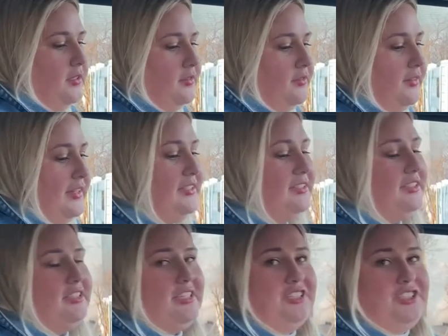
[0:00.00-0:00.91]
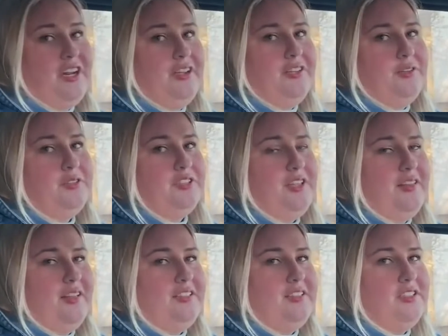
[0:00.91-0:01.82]
This is the station I usually
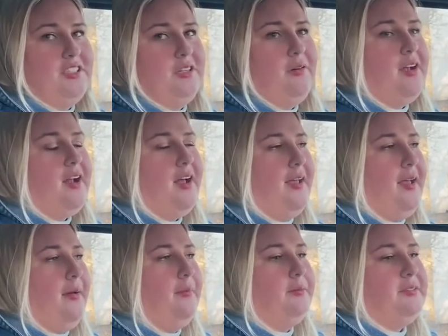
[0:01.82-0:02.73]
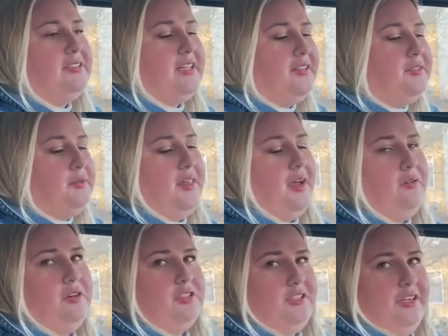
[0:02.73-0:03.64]
listen to, and I am obsessed with how
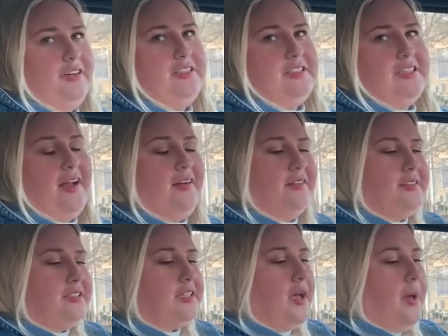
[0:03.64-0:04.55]
clear it sounds.